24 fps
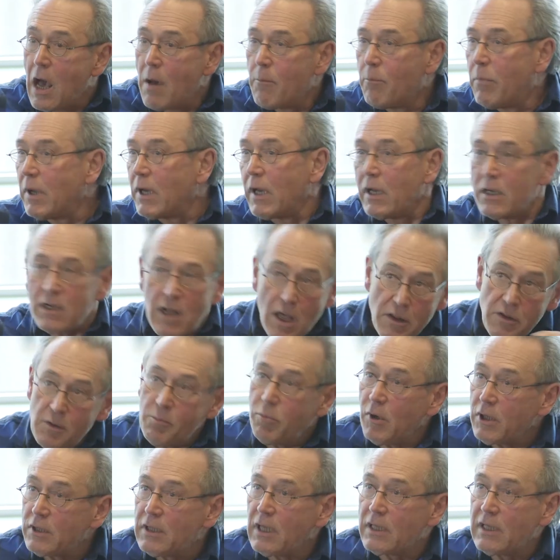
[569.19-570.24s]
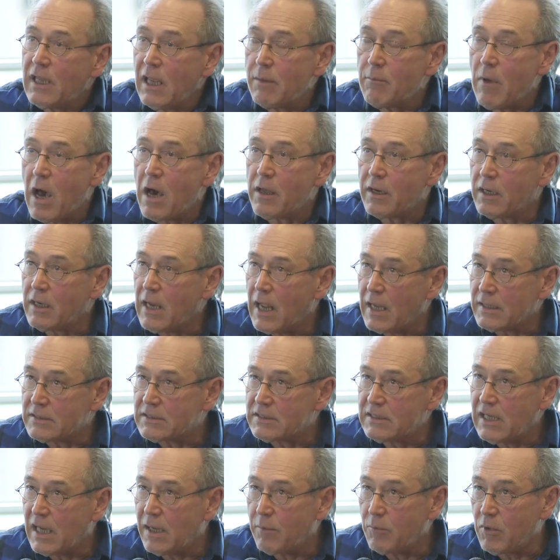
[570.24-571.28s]
But another book that came out in that
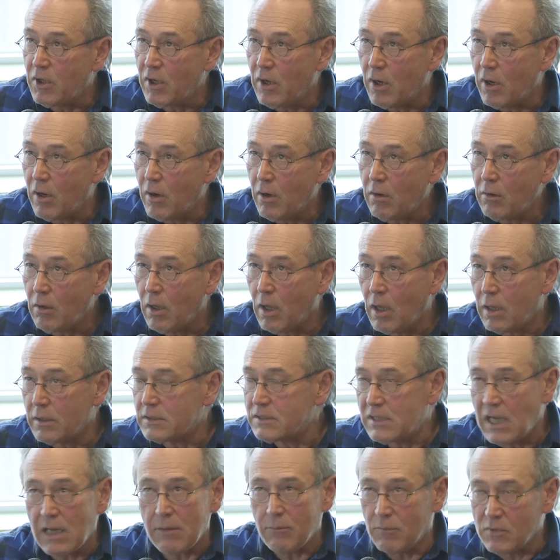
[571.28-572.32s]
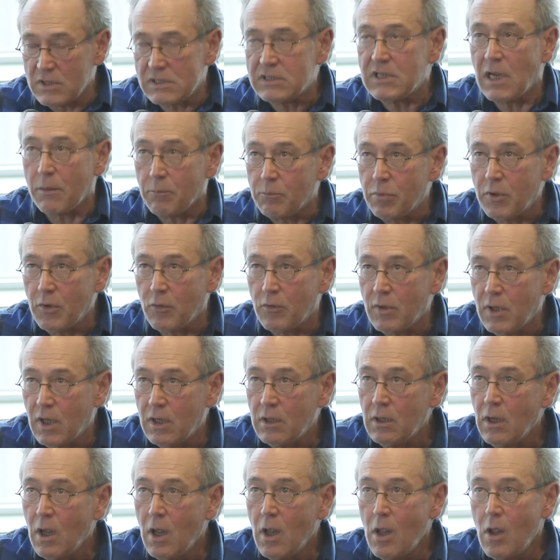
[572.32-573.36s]
same year, same
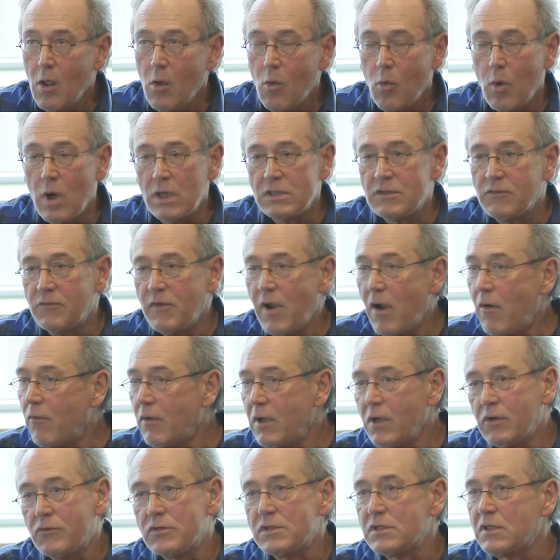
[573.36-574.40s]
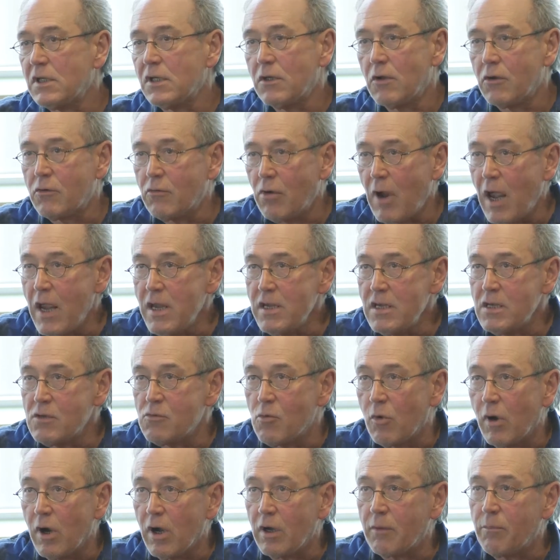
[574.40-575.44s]
period, was a very interesting Ukrainian
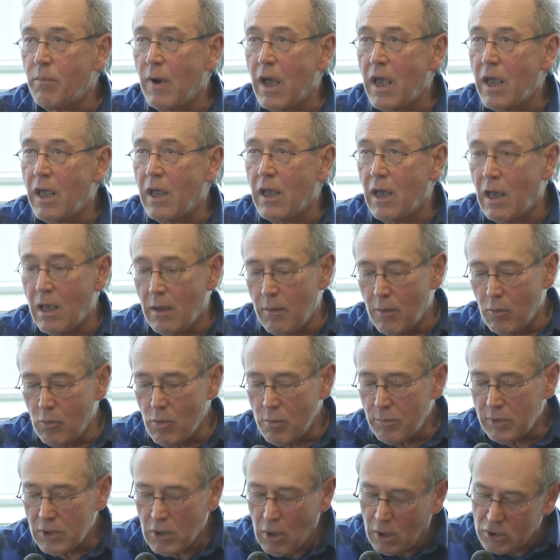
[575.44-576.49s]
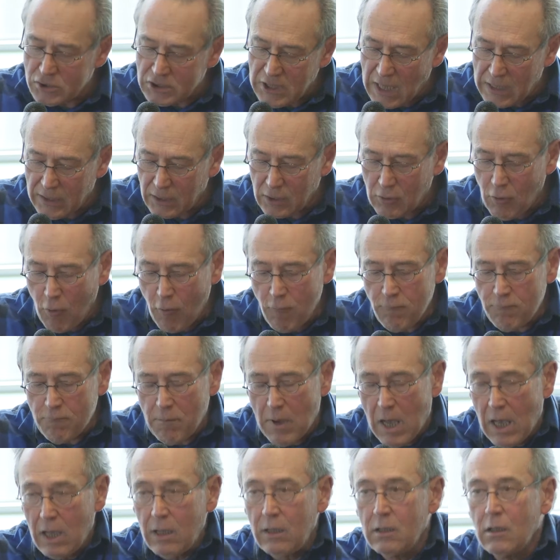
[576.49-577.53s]
work by a woman called Jana
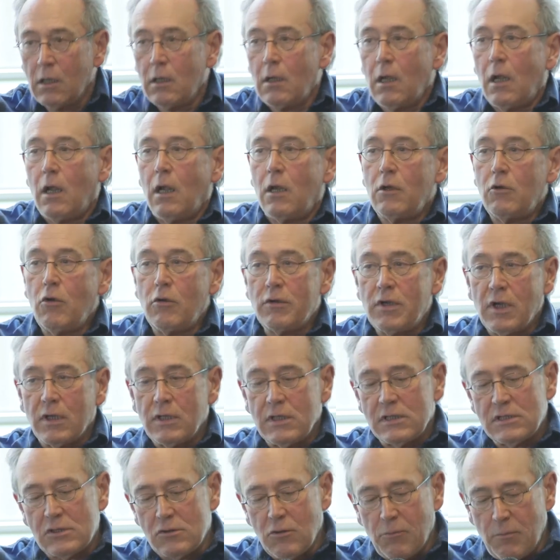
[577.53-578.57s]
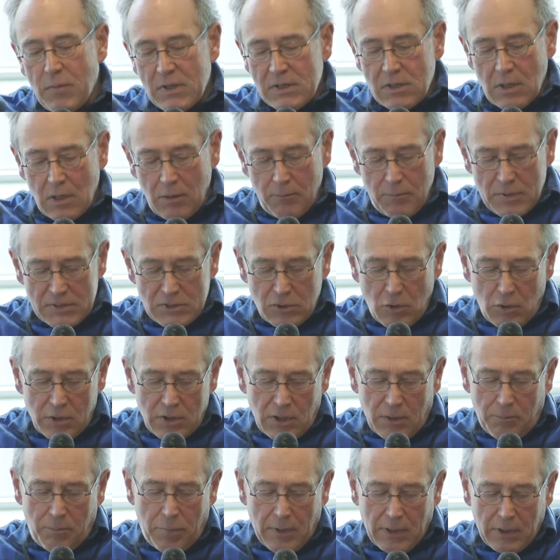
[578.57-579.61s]
Kolba, Ludzie Nistu
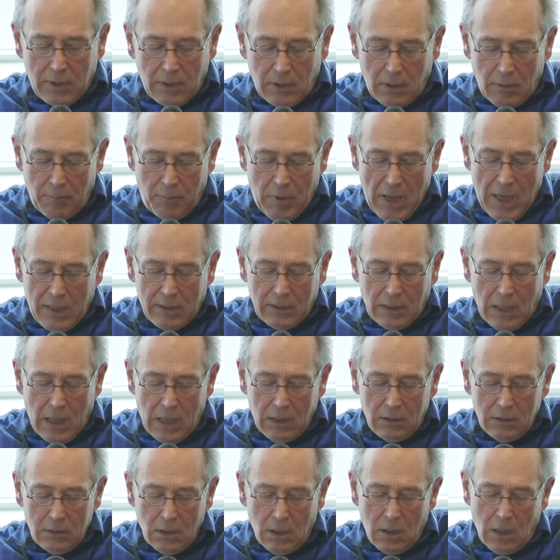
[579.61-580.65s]
Bezodni Pekla,